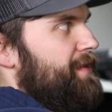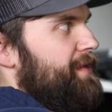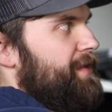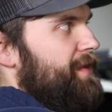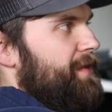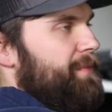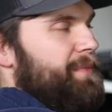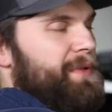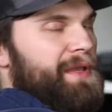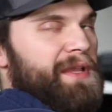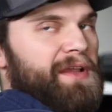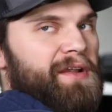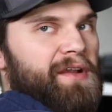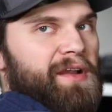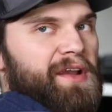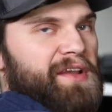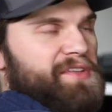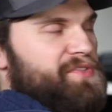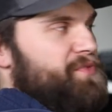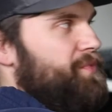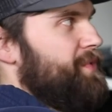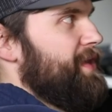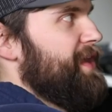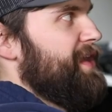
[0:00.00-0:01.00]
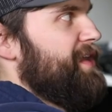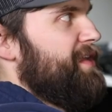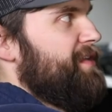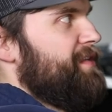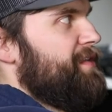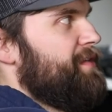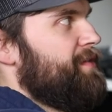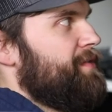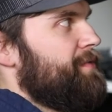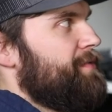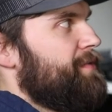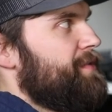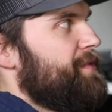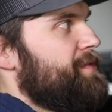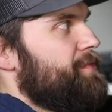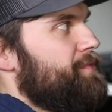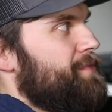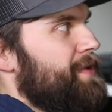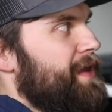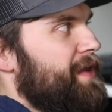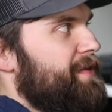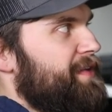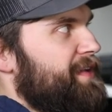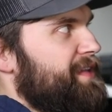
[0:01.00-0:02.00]
up here as well,
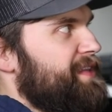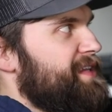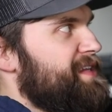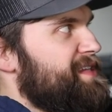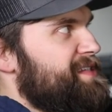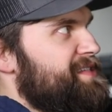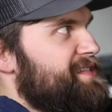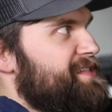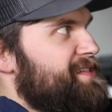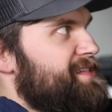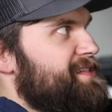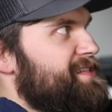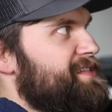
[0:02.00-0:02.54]
routing this